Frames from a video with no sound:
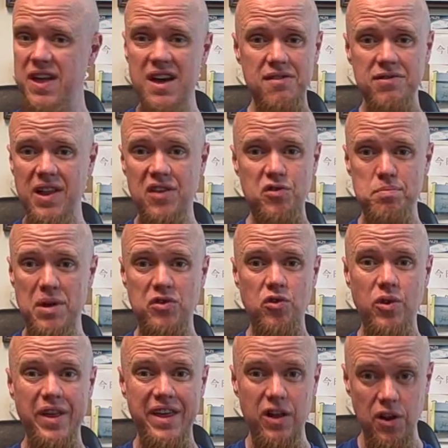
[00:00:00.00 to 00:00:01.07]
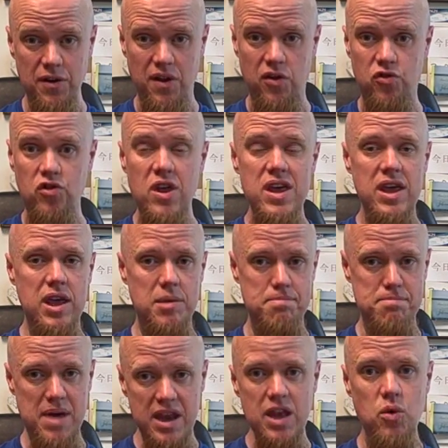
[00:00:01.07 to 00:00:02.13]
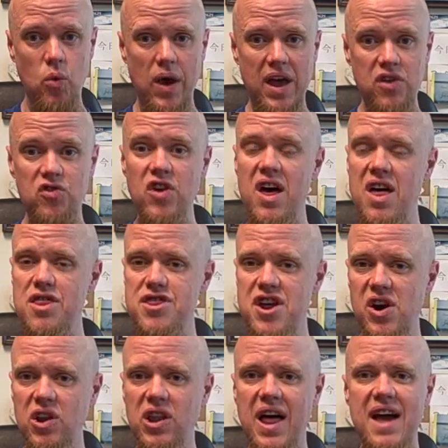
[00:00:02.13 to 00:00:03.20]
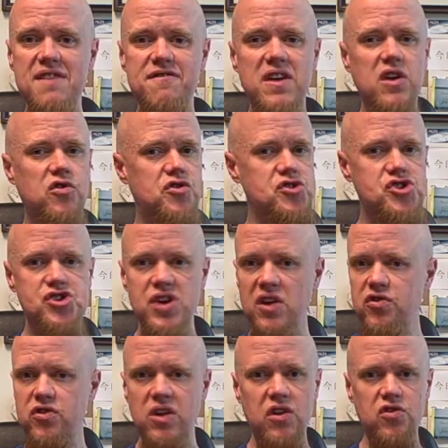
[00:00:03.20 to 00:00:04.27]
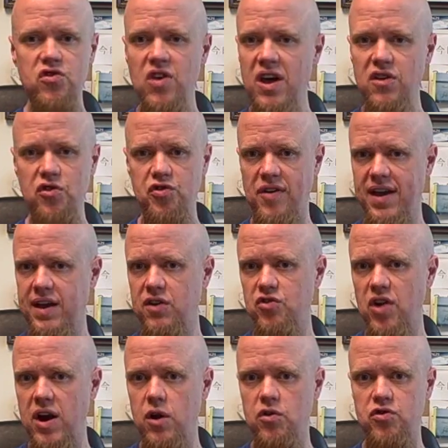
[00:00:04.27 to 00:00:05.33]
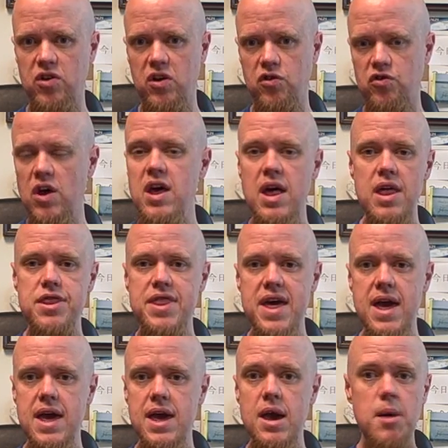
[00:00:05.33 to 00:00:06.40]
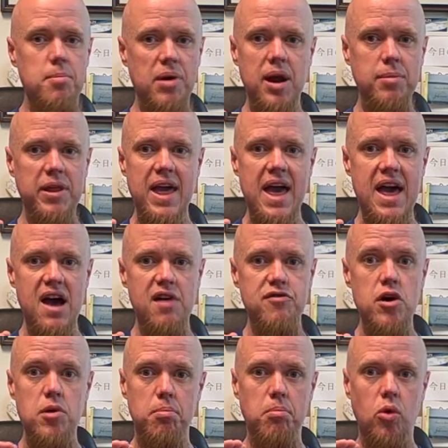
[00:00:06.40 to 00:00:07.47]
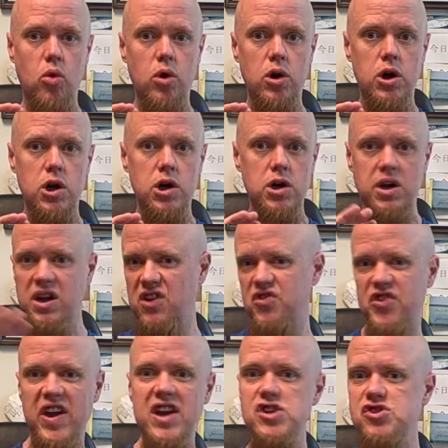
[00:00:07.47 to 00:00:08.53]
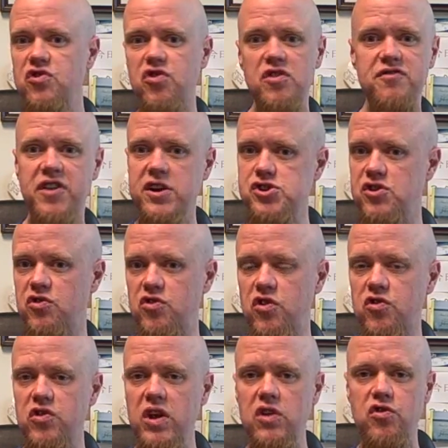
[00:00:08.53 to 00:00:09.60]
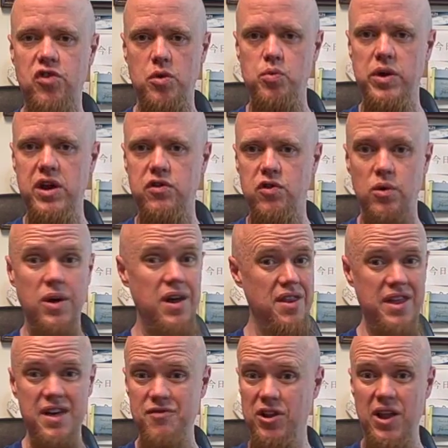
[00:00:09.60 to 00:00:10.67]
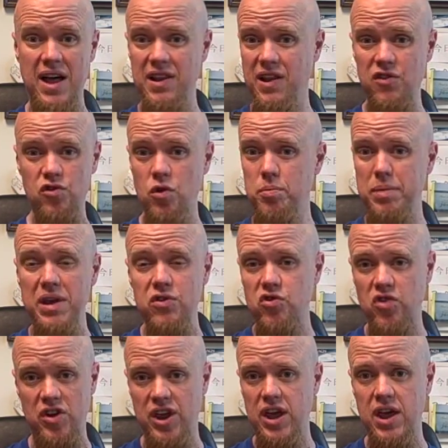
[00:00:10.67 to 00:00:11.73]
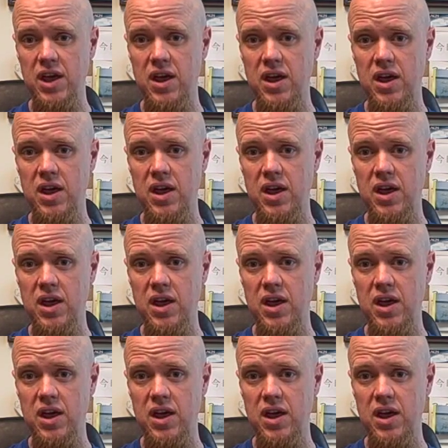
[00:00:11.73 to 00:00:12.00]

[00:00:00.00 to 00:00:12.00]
They have less mental illness. In many ways, their life is just as satisfying as ours is. They probably have more contagious infectious disease than we do. They have a lot less obesity.